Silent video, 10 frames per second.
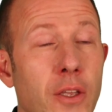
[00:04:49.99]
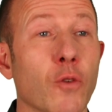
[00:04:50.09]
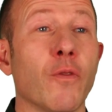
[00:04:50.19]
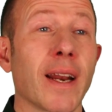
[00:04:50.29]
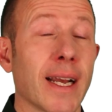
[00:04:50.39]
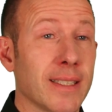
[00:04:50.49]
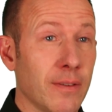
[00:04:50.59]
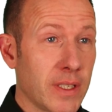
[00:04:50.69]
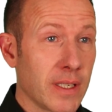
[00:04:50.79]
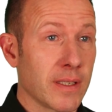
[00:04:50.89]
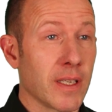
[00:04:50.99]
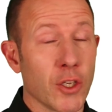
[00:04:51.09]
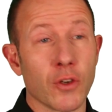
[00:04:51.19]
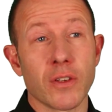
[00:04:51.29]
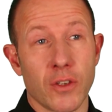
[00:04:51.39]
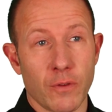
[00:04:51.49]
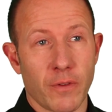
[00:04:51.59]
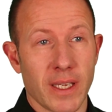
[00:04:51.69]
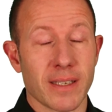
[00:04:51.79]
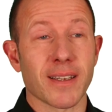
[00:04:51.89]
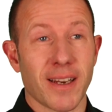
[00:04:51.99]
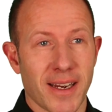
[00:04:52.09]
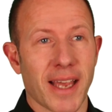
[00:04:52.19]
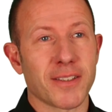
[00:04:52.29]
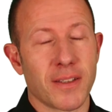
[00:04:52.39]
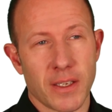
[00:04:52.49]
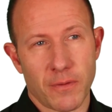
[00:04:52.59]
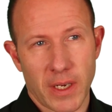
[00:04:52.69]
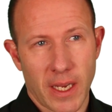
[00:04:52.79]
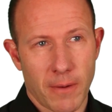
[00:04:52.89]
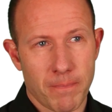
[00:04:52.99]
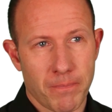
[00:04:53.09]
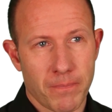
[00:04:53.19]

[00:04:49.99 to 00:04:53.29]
You'll find activities that you can do for this next to this video.